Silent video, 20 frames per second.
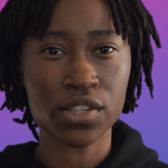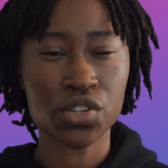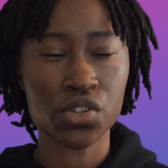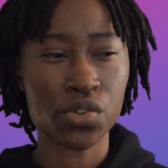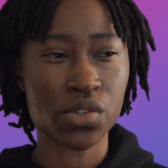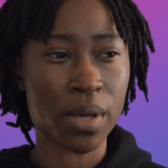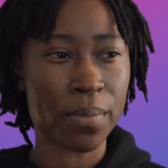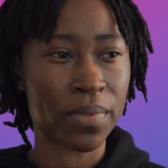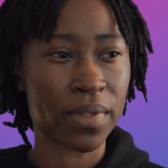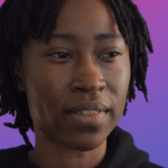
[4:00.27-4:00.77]
to
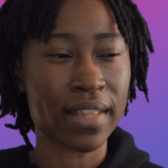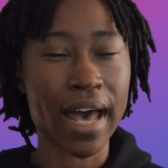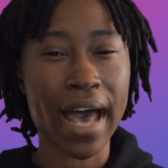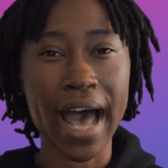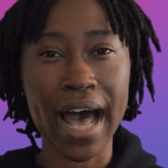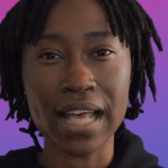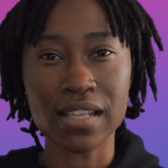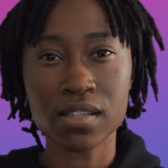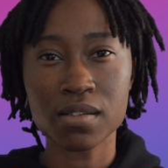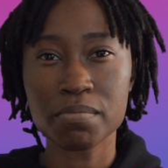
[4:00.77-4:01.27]
something that
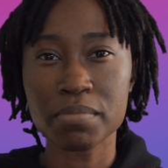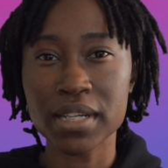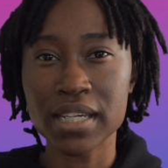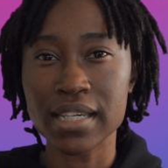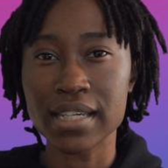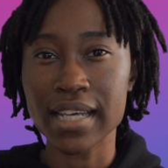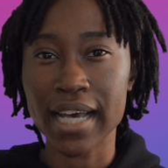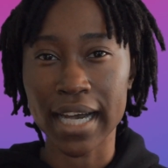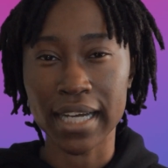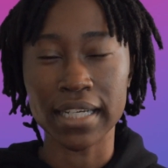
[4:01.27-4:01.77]
hasn't been
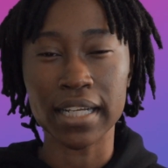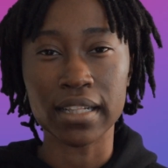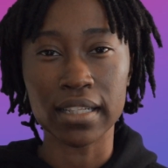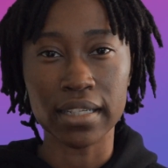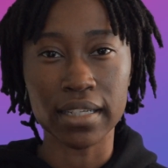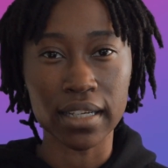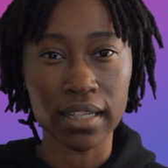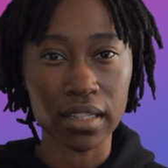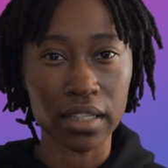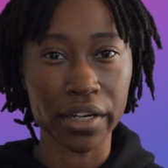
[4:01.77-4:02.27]
technically
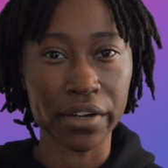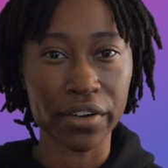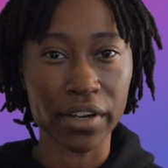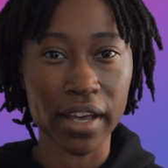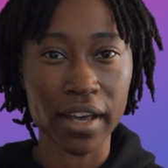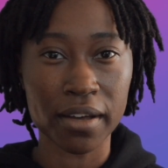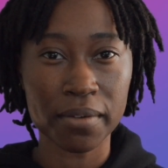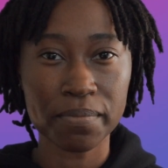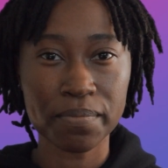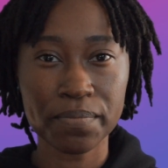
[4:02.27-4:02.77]
declared
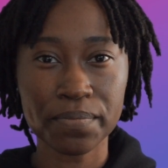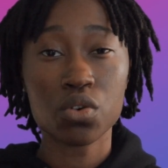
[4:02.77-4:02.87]
yet.